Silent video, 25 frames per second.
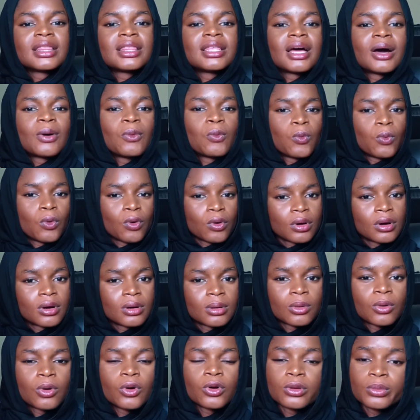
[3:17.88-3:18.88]
that
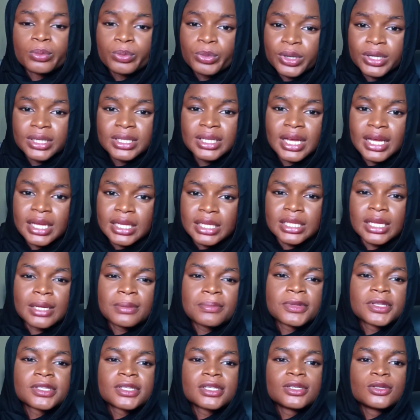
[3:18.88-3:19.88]
work or you break that
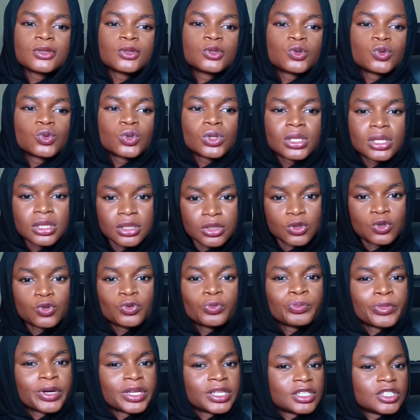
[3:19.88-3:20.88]
assignment into
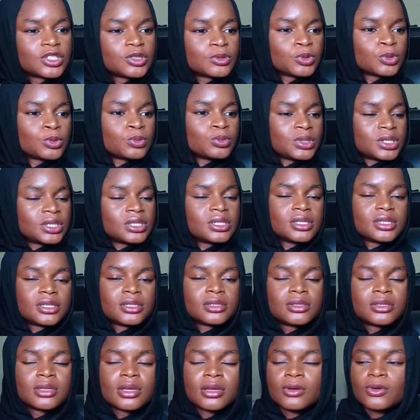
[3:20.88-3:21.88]
little manageable pieces.
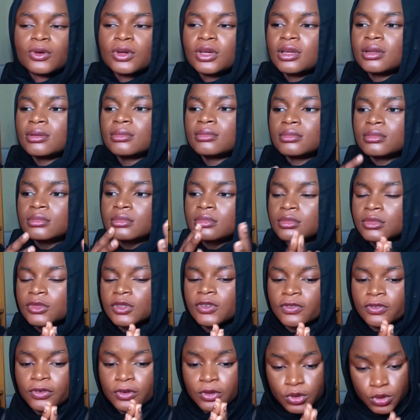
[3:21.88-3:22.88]
Say, okay,
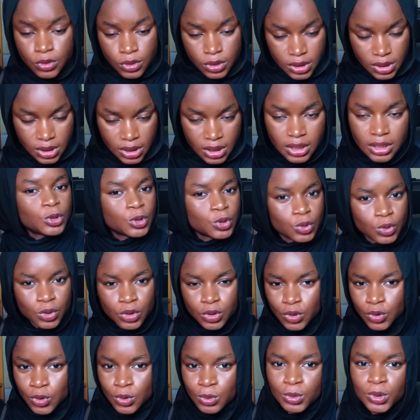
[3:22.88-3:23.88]
for today I'm not
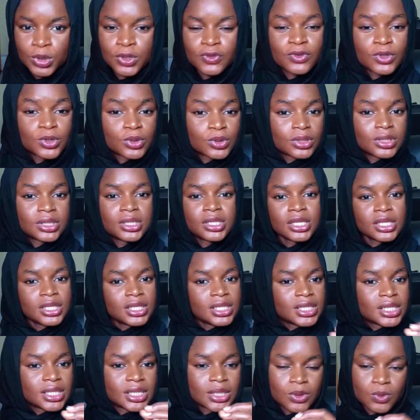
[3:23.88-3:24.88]
doing too much. For today,
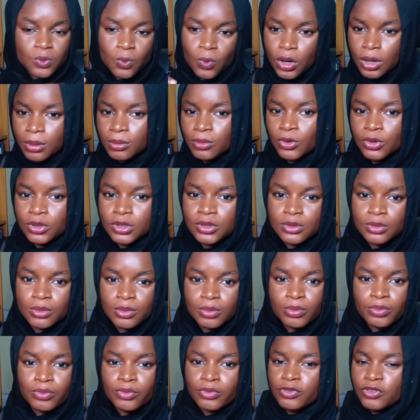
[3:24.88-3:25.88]
this is what I'm going to
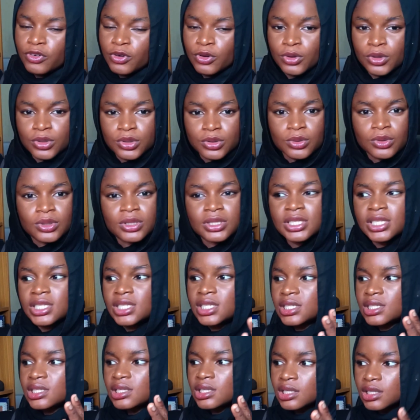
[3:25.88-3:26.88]
focus on. This
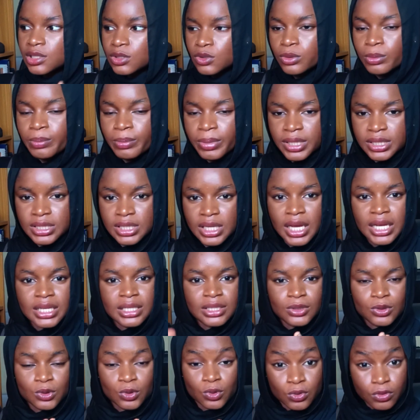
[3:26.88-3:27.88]
is the little part I
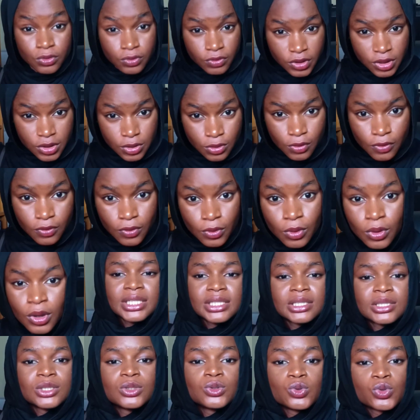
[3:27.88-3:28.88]
need to do first of all. Making
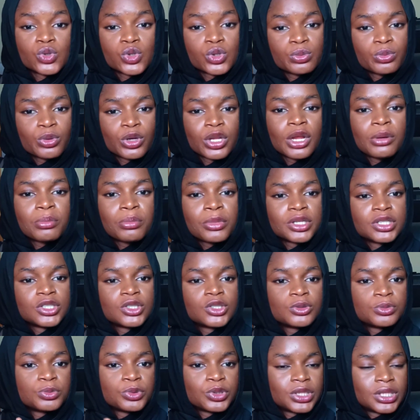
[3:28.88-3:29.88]
it into smaller
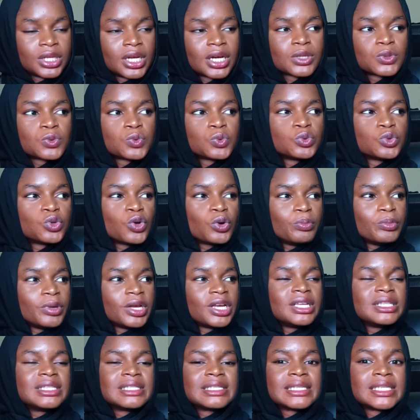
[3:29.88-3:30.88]
manageable tasks will not
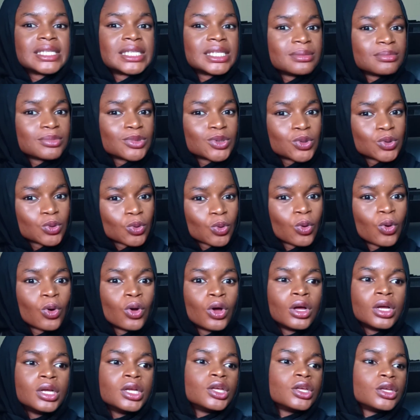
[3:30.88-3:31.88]
make it seem so
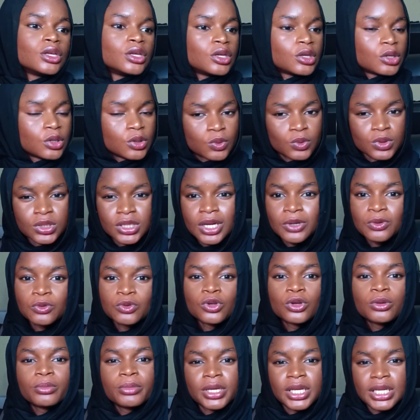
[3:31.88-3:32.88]
huge and will
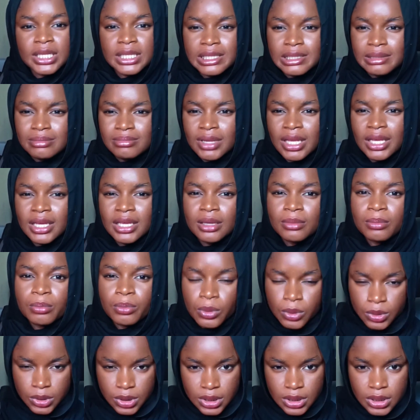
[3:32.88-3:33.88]
not make it seem like a
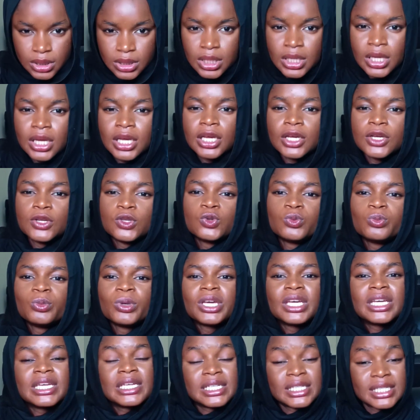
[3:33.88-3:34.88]
burden. It will
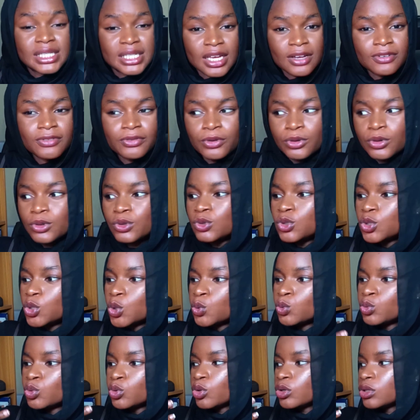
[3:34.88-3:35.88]
make it easier for you.
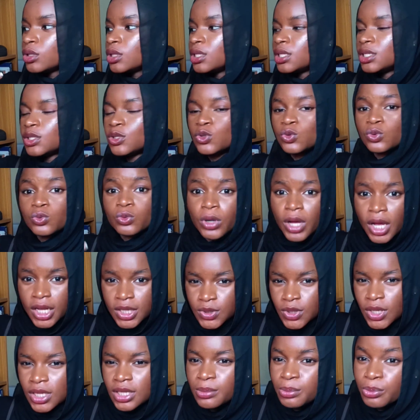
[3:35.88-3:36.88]
You will not need to
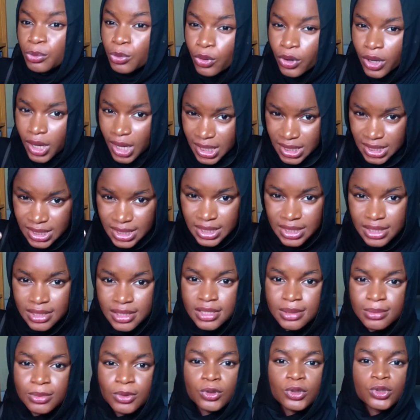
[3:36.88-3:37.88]
actually
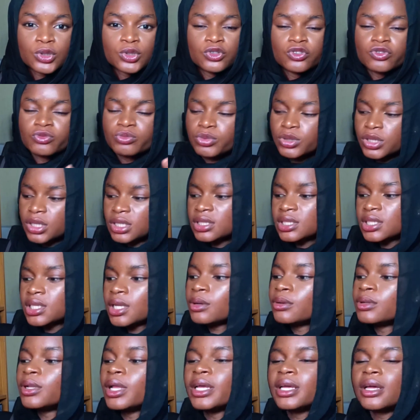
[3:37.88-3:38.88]
procrastinate because you've broken
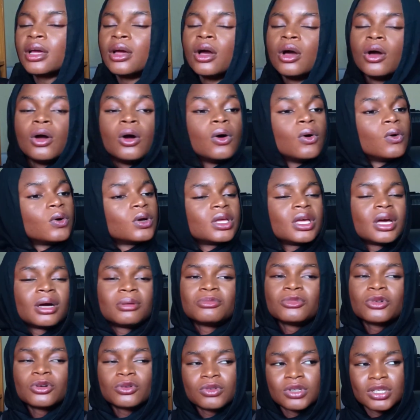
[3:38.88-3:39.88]
down like, okay,
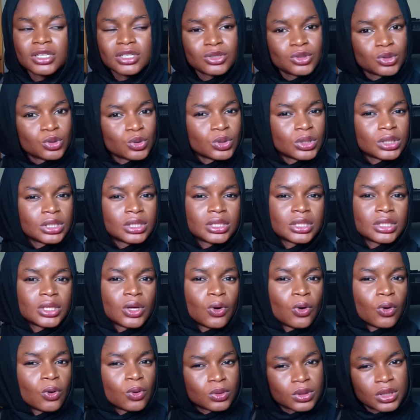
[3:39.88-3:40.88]
I'm not really doing the
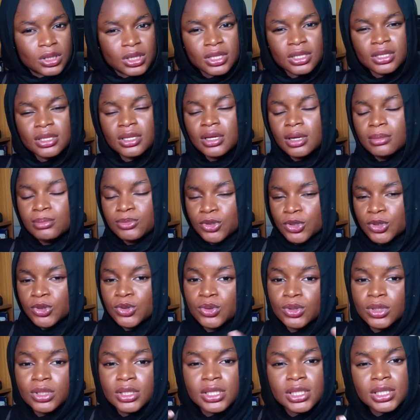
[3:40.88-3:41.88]
whole thing, I'm just
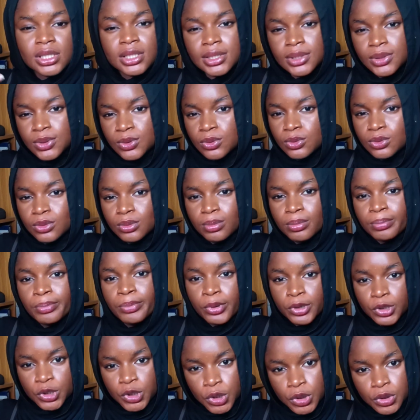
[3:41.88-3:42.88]
doing this little
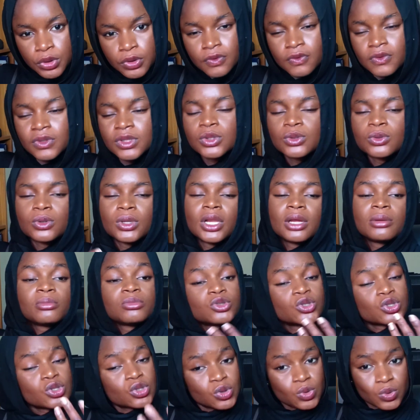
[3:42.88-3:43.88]
portion of it, so let me
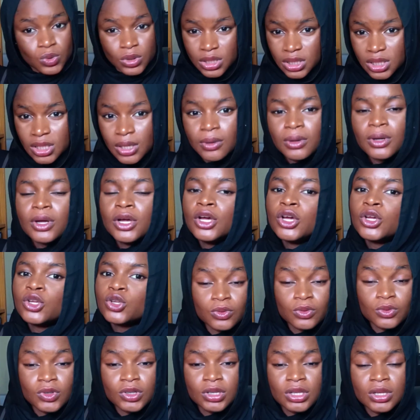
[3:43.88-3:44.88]
just do it now. You
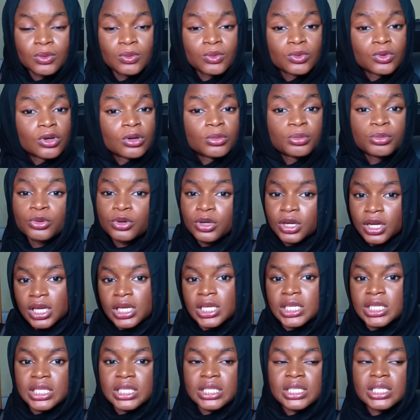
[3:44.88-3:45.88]
really will not
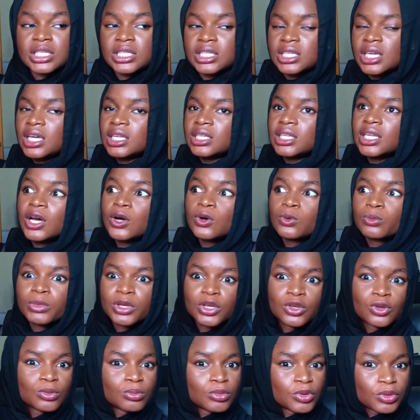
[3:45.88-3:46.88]
procrastinate, and that will
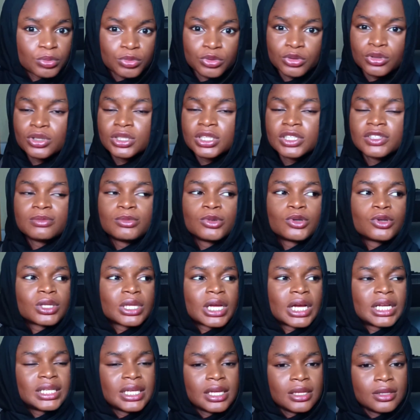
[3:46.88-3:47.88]
make you more productive, because
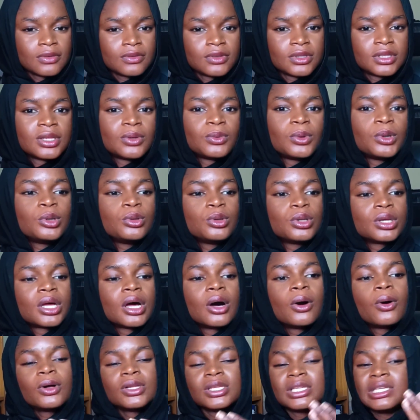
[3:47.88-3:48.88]
at the end of the day, when you look
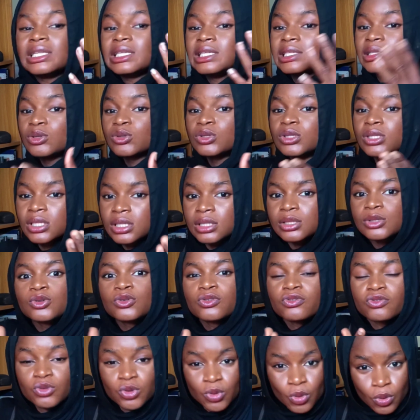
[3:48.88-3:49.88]
at all the little things
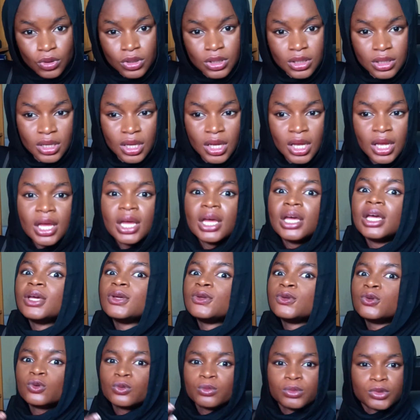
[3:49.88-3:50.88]
you've done,
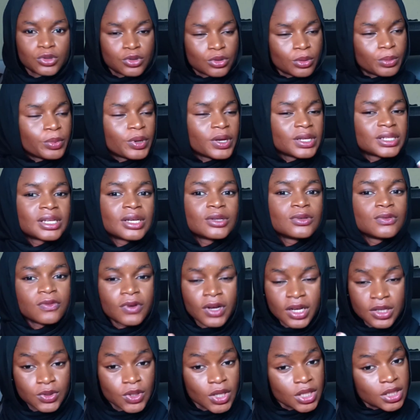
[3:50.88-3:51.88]
you'll be surprised that you've
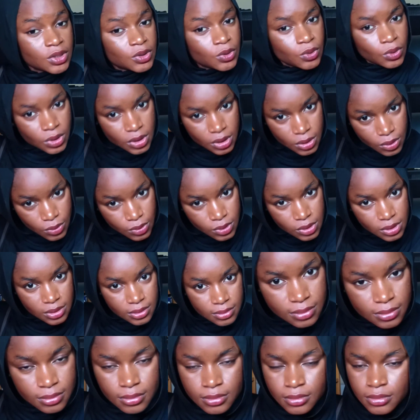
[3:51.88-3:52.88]
actually done a lot.
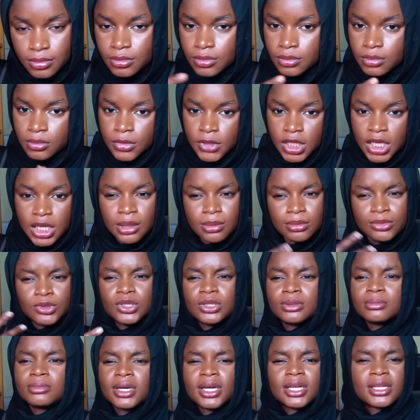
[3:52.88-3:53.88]
And I'm
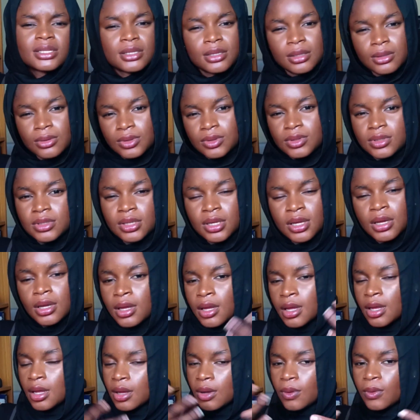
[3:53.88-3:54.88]
using my hands a lot.
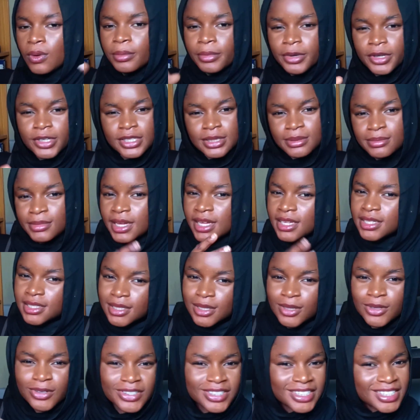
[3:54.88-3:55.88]
I'm using my hands
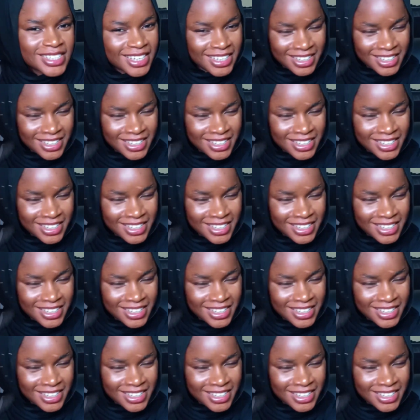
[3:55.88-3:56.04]
a lot.